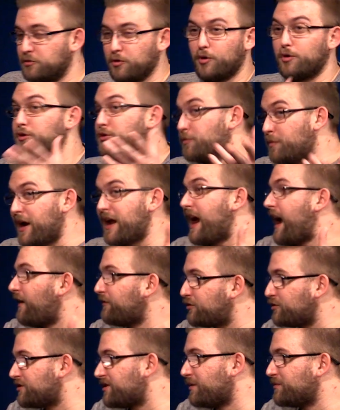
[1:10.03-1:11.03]
Or you might
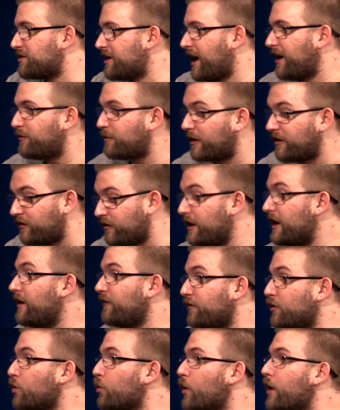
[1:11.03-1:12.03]
have to sometimes, but if
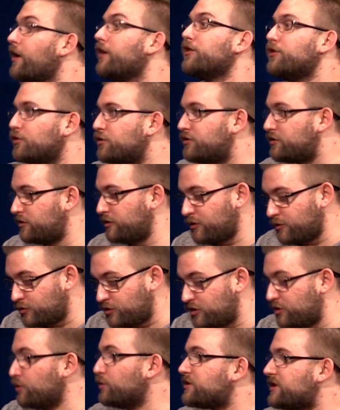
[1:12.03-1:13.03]
you're aware you you
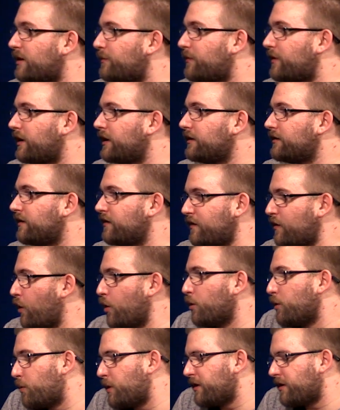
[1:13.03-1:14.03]
do something, it's the
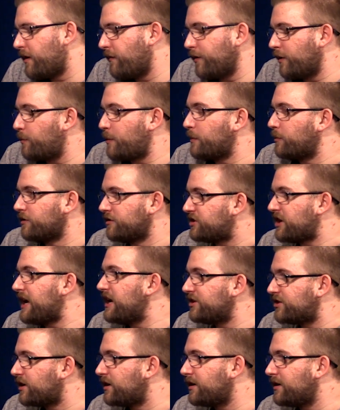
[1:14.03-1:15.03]
only way you're ever gonna be able to
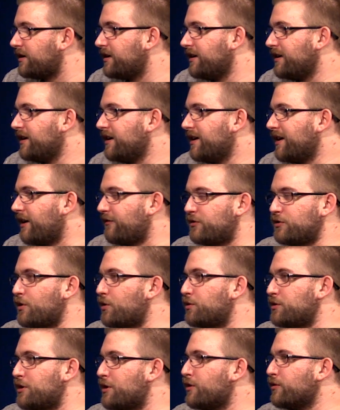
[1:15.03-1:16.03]
change it. If you
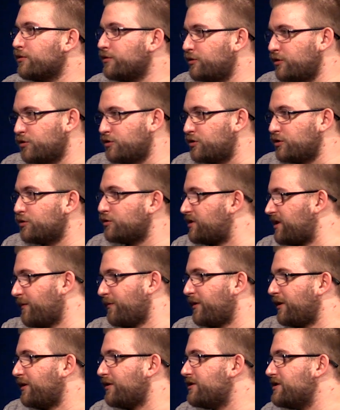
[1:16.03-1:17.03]
don't know you do
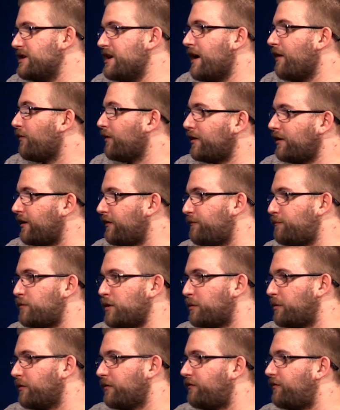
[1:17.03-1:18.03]
something, you're never gonna
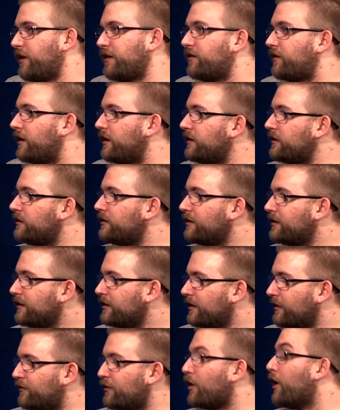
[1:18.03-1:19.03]
be able to fix it. Yeah.
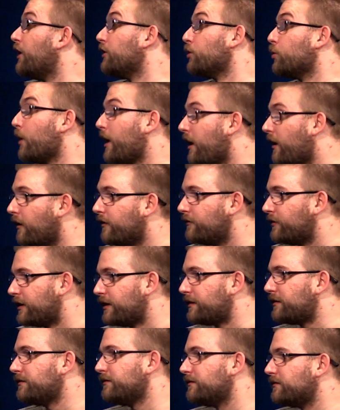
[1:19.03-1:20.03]
If you're unaware of
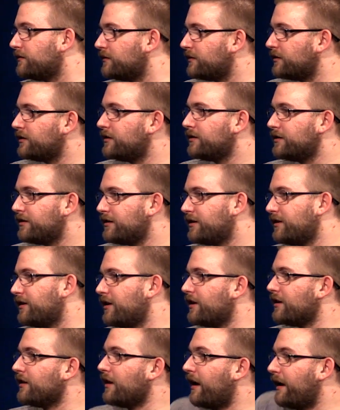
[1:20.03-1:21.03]
it. Absolutely.
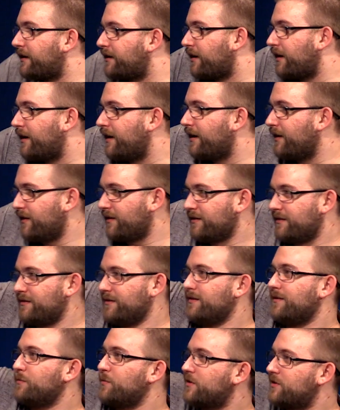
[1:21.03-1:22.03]
Like uh,
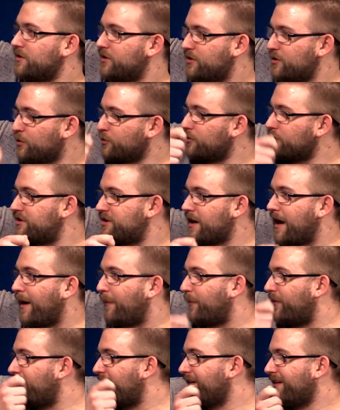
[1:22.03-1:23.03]
Mr. Shoulder
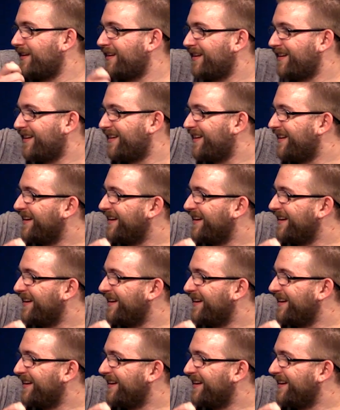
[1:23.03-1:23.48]
Chops. Yeah.